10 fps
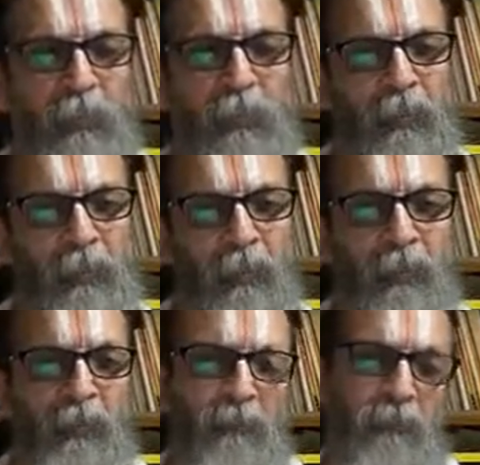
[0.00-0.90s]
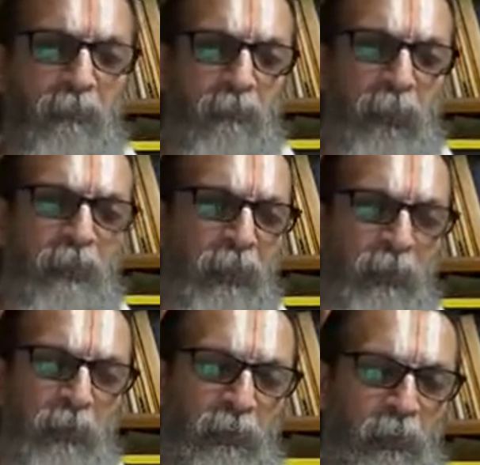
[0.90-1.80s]
clearly give
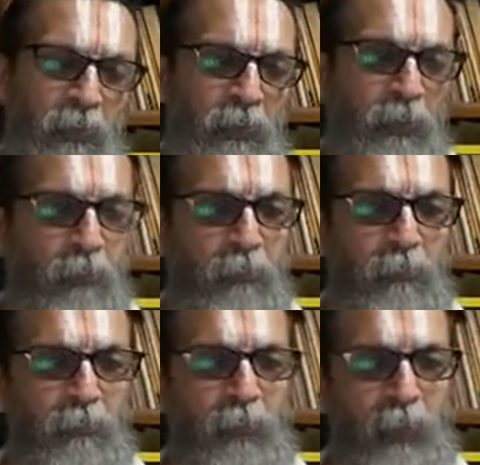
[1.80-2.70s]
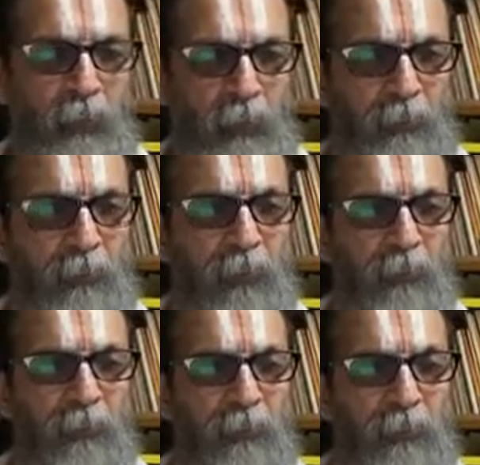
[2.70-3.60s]
us the
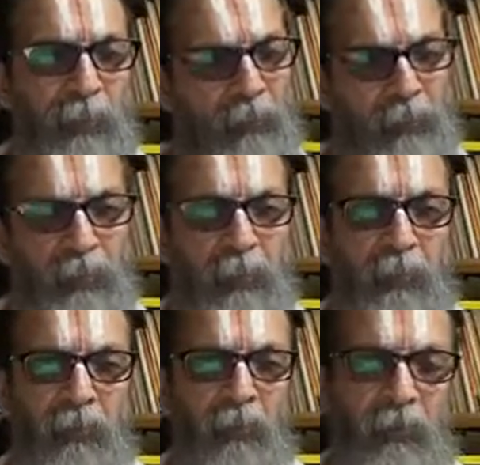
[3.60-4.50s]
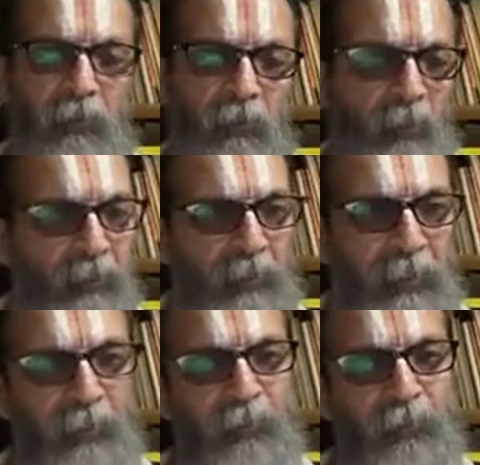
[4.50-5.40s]
philosophical understanding of the
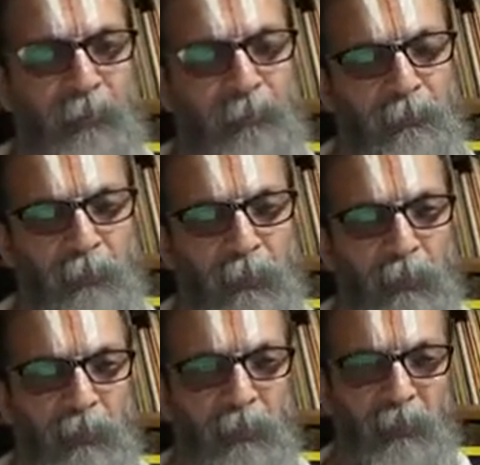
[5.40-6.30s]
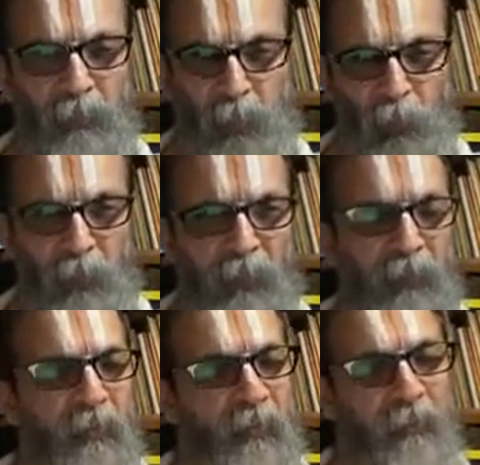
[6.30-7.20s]
tenets of the core
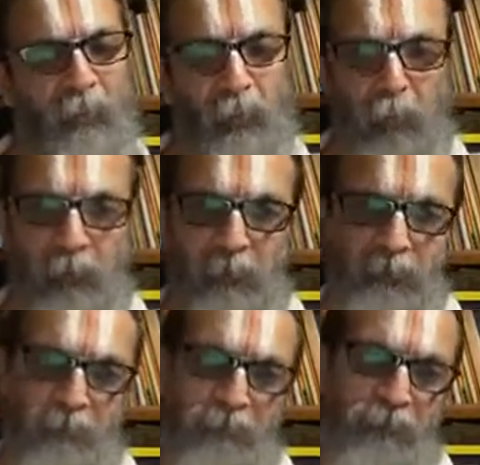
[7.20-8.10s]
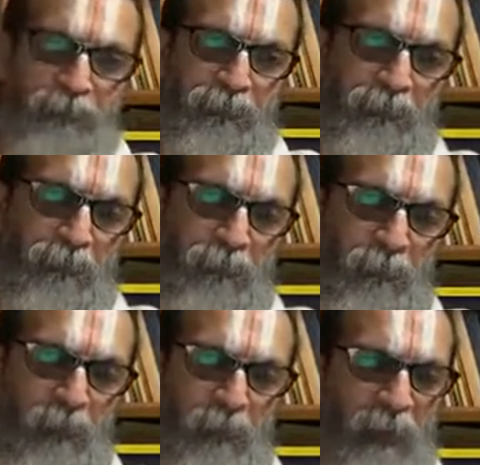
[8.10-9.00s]
tenets of Hinduism.
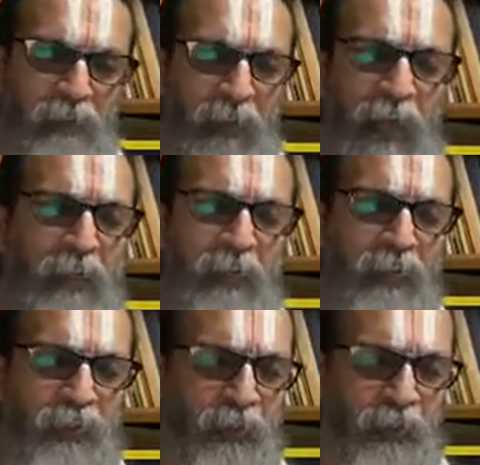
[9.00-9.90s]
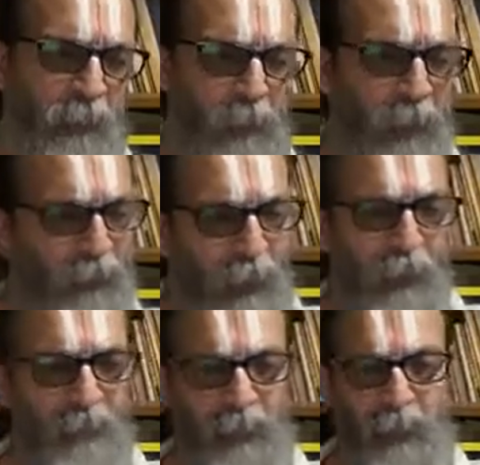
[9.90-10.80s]
We can't understand the complete
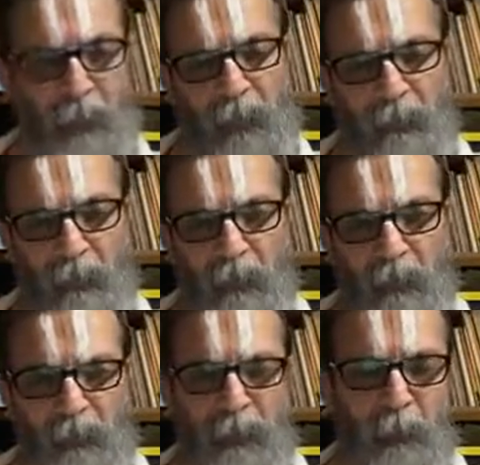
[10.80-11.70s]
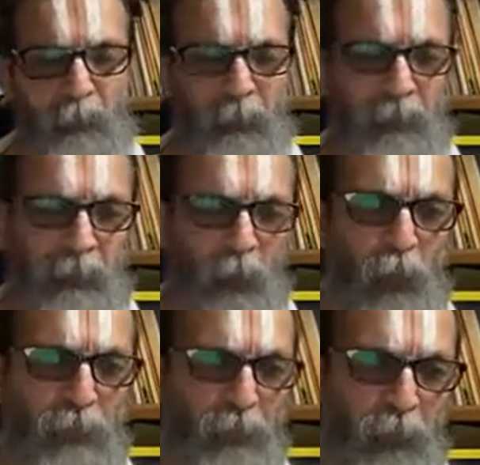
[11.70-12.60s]
philosophy today. Just briefly
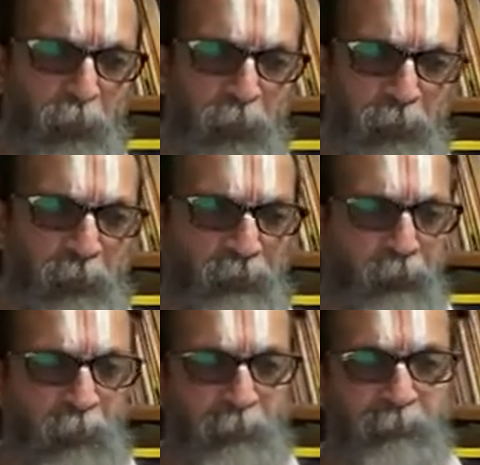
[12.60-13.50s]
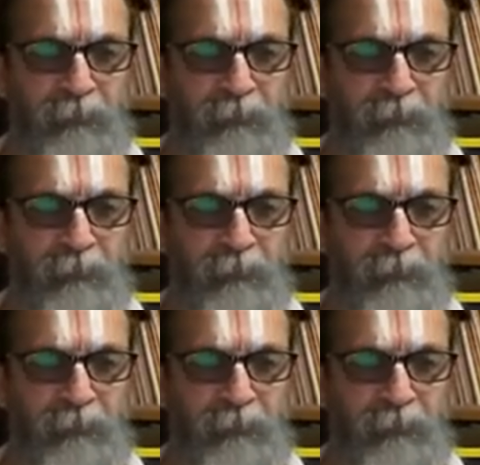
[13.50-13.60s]
overview I can share.